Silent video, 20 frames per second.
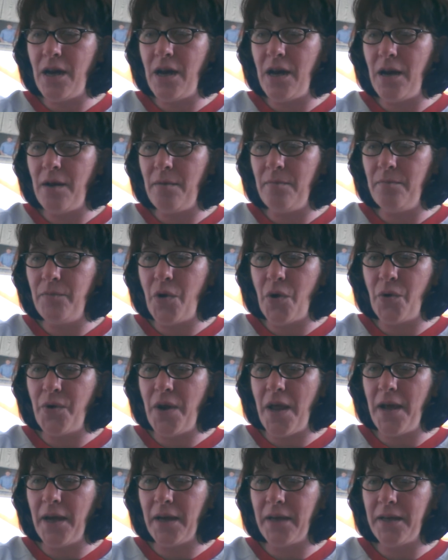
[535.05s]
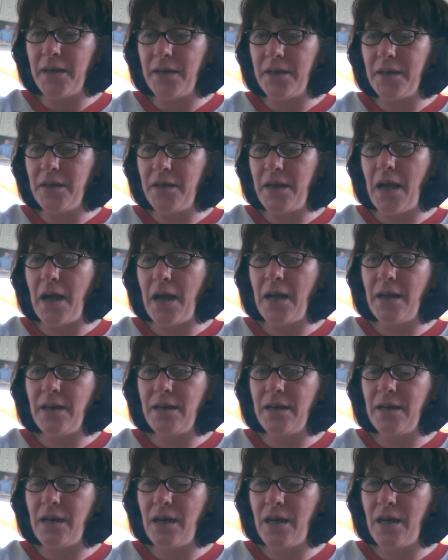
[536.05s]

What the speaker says: no neck, not